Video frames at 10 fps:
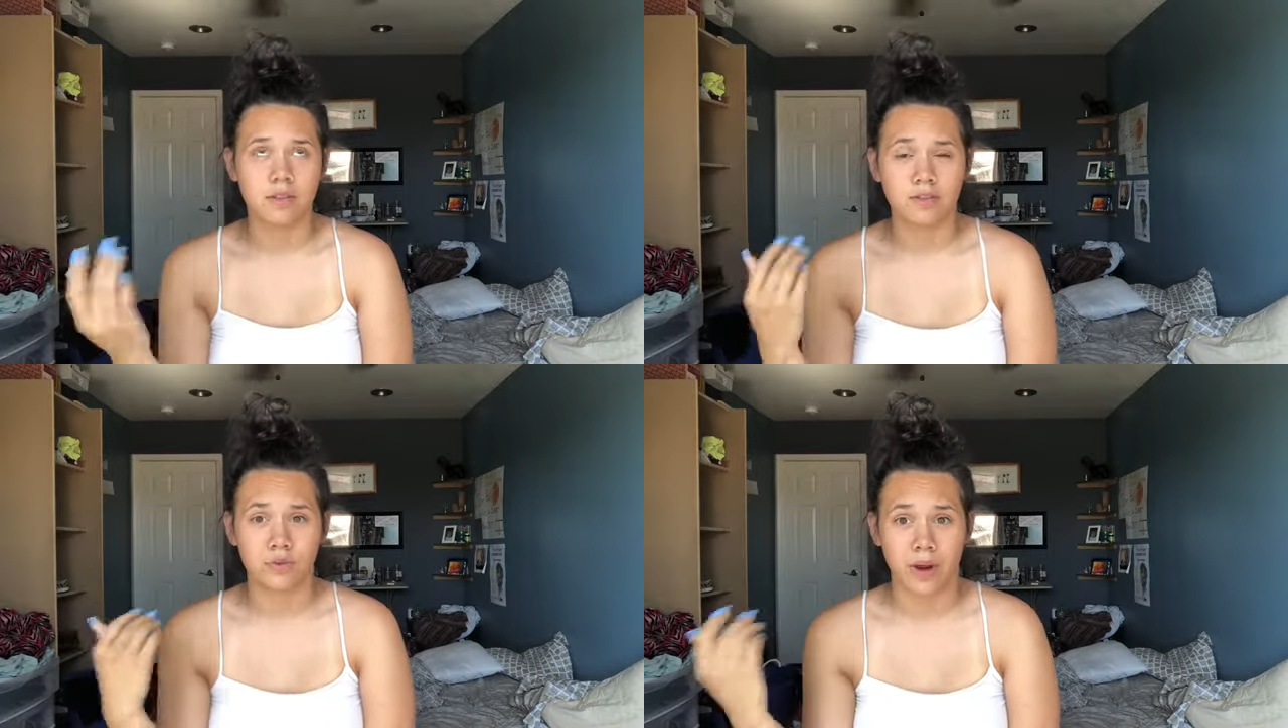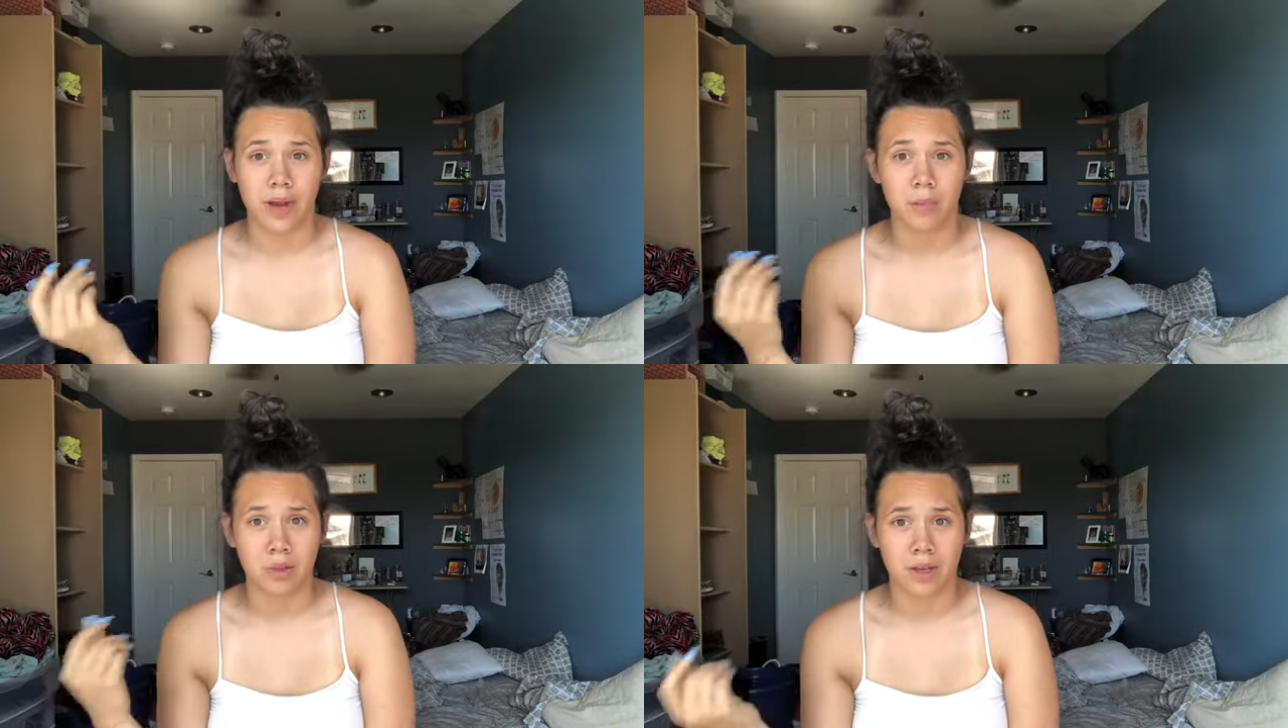the
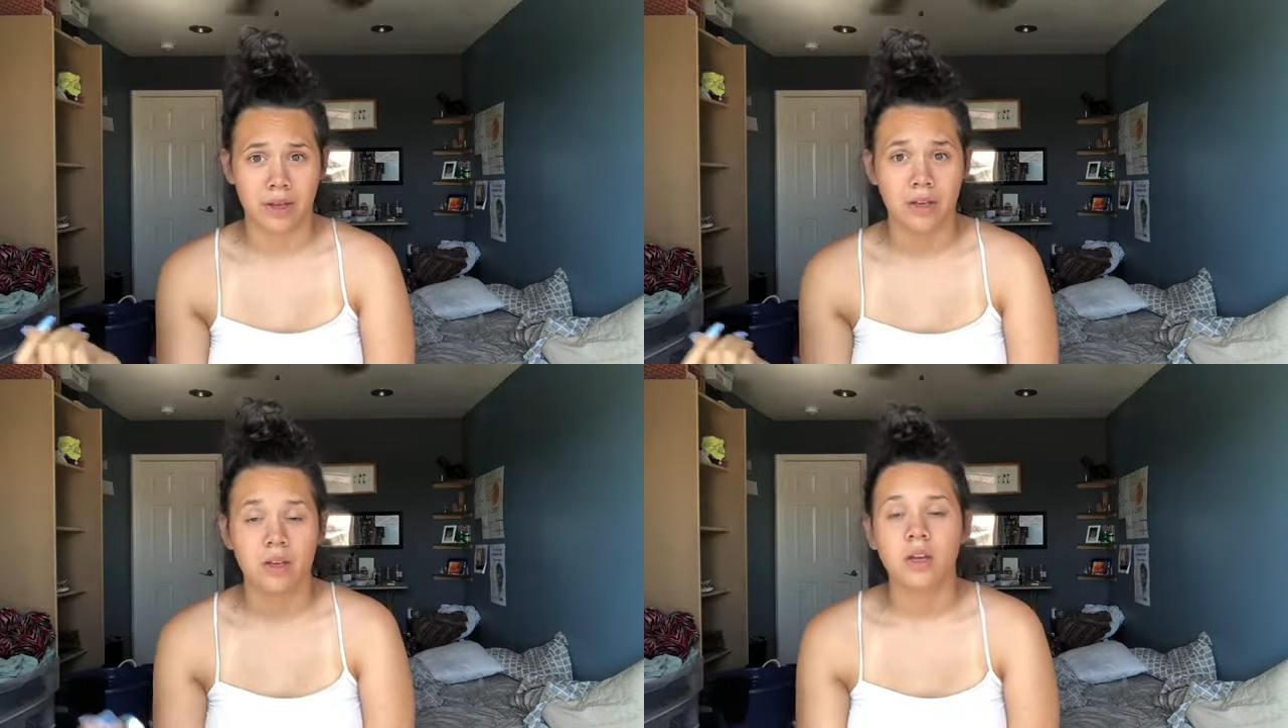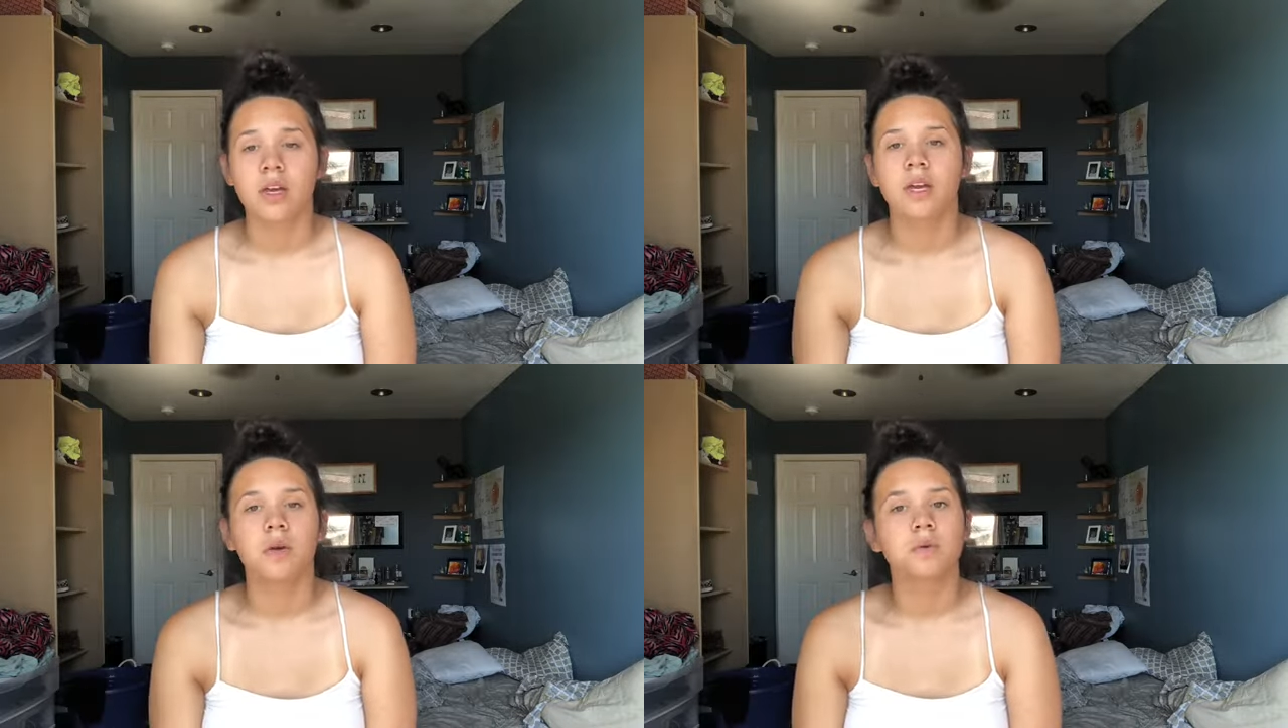dry blood.
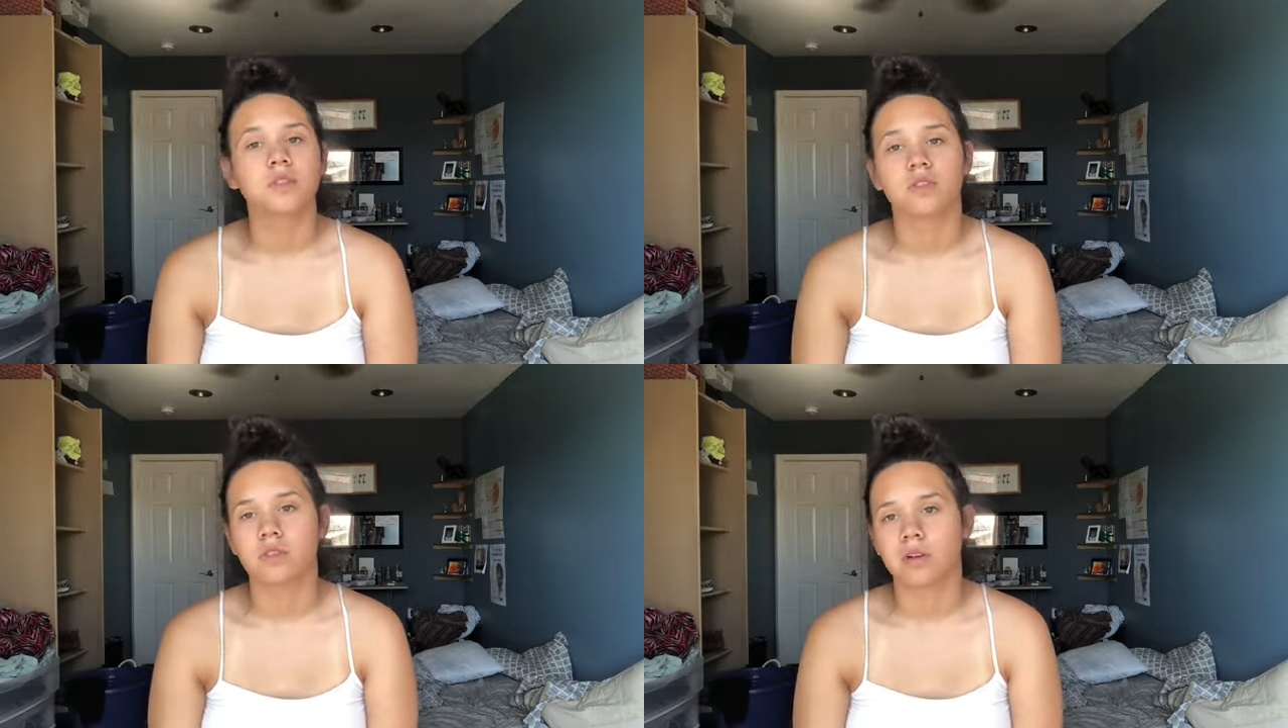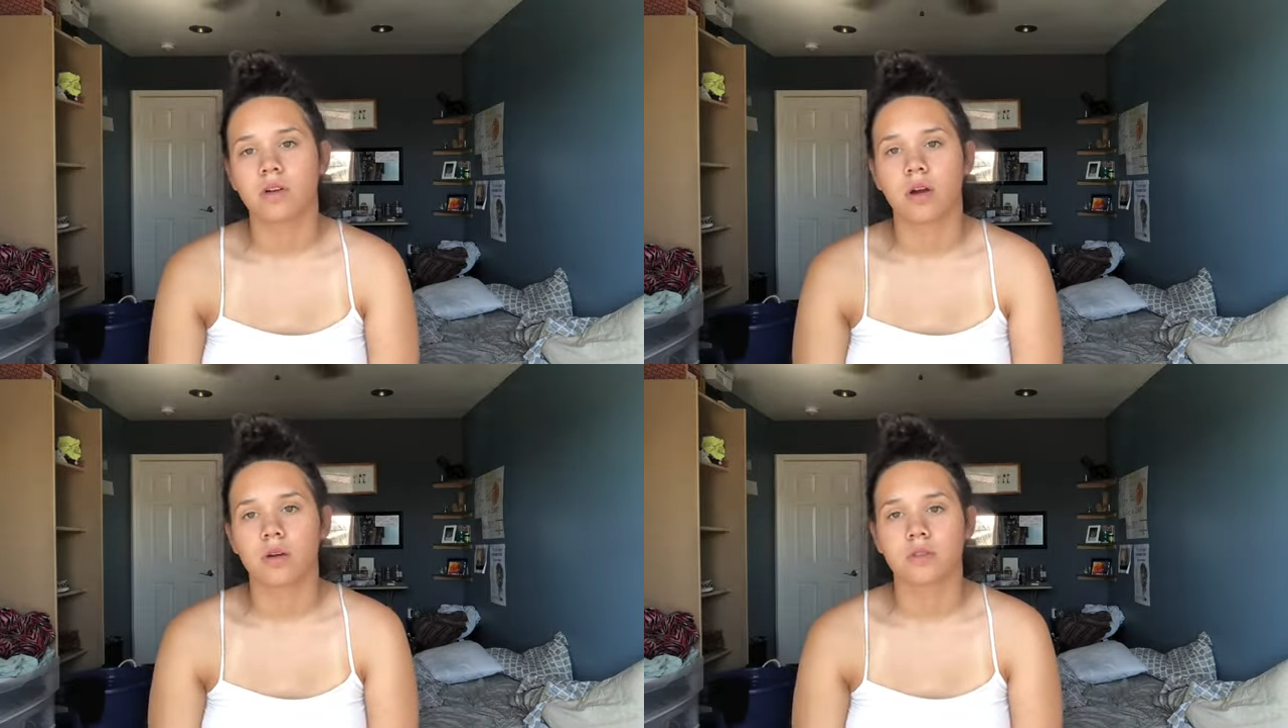It was so
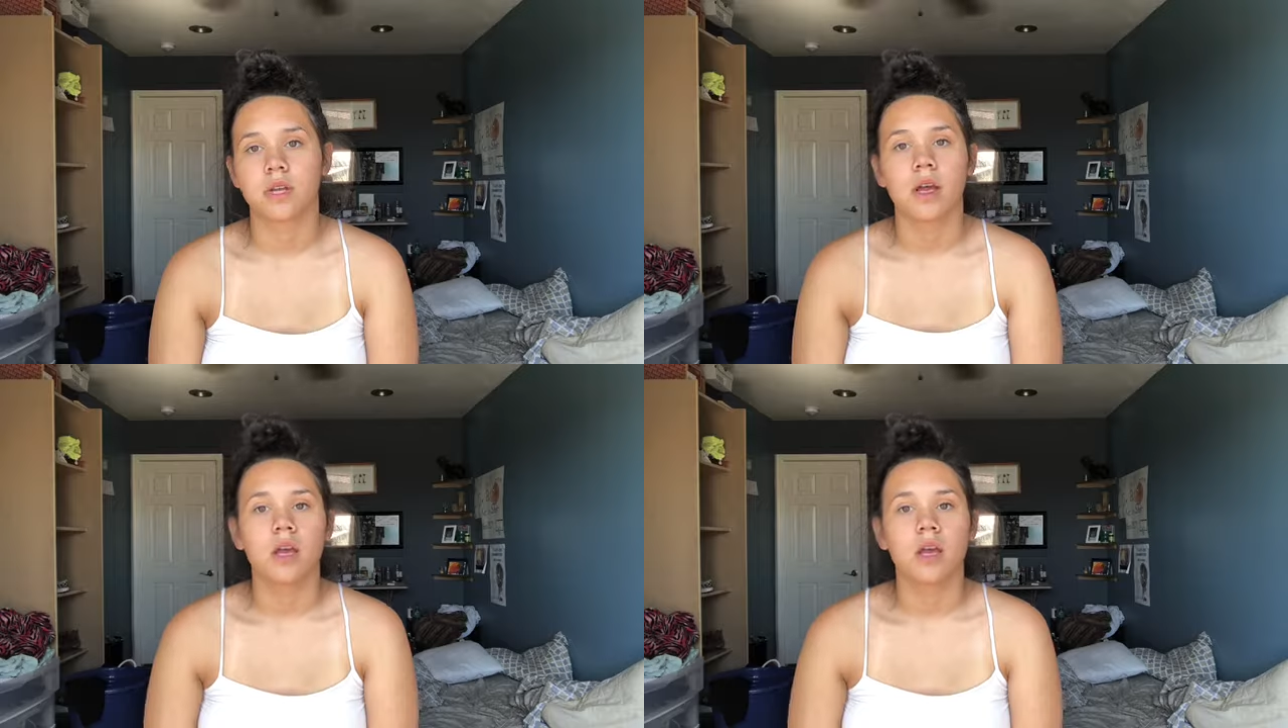gross.